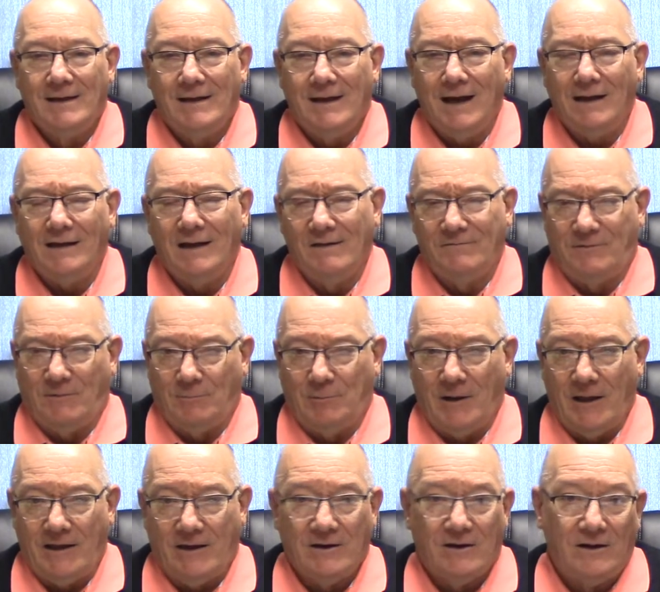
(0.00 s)
I love to
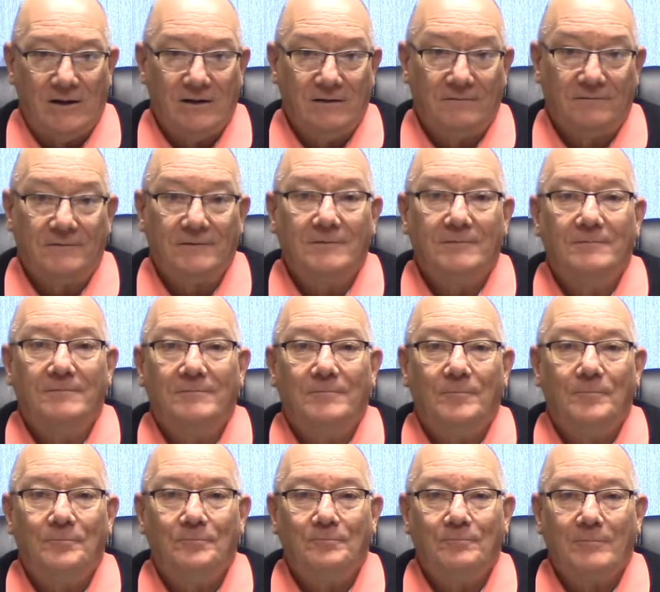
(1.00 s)
play golf,
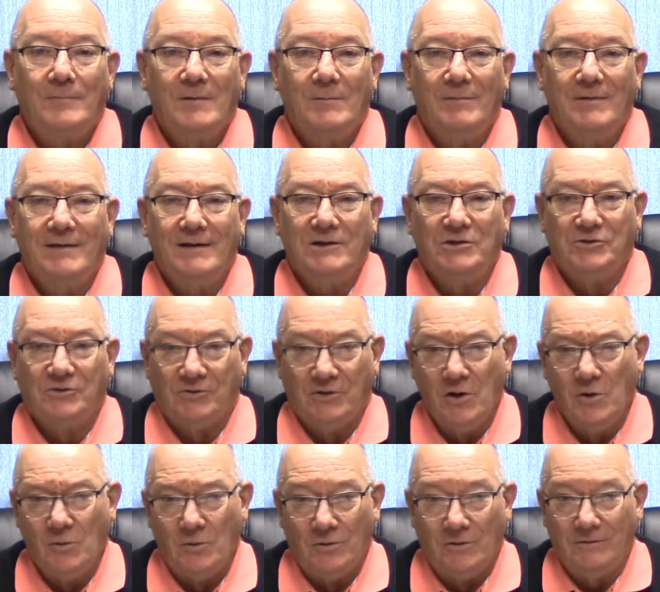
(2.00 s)
but there's a
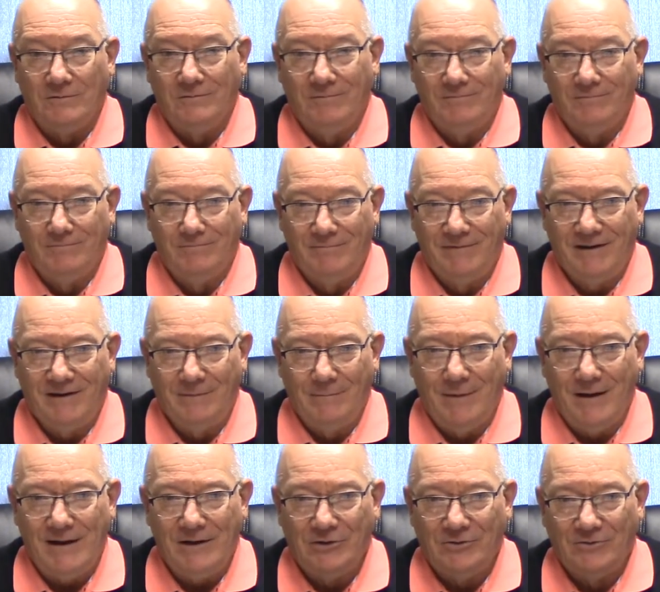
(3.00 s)
rule, very
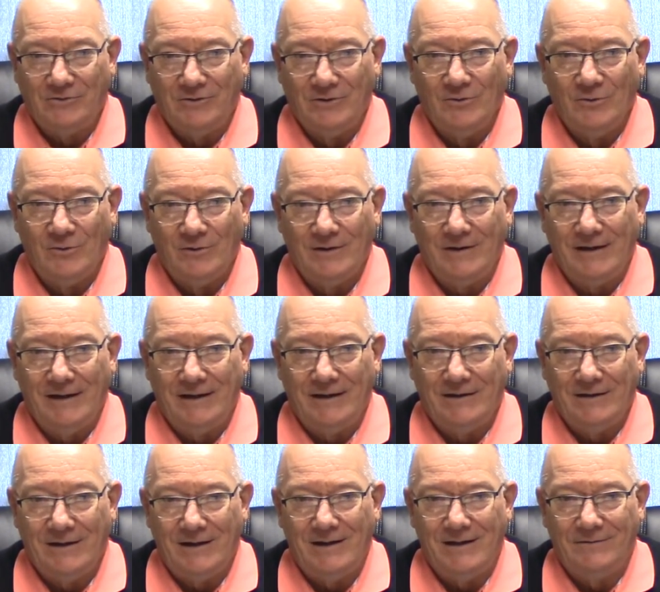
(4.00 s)
major rule in
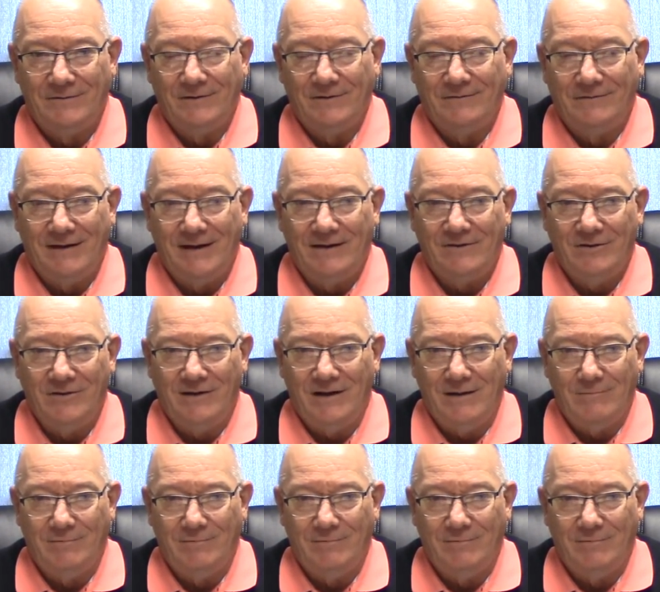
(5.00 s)
golf. In fact, you're not